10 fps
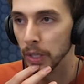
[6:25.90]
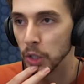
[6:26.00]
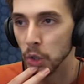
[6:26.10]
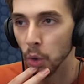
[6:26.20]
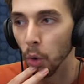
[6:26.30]
a
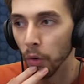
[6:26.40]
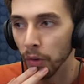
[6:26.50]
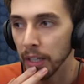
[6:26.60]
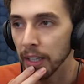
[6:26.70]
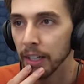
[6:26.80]

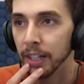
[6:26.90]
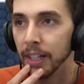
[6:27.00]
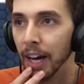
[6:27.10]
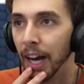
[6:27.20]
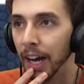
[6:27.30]
story,
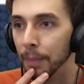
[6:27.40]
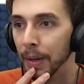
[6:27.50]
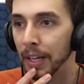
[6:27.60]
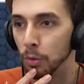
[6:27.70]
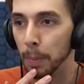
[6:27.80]
um, and as we